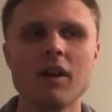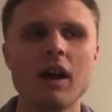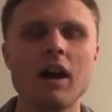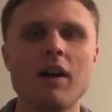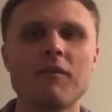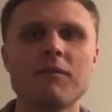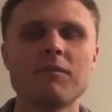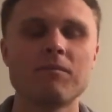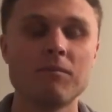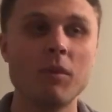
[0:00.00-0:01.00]

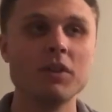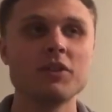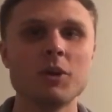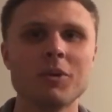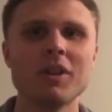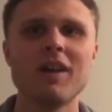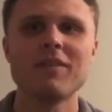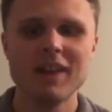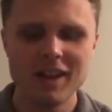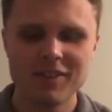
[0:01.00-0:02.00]
once Tebow left,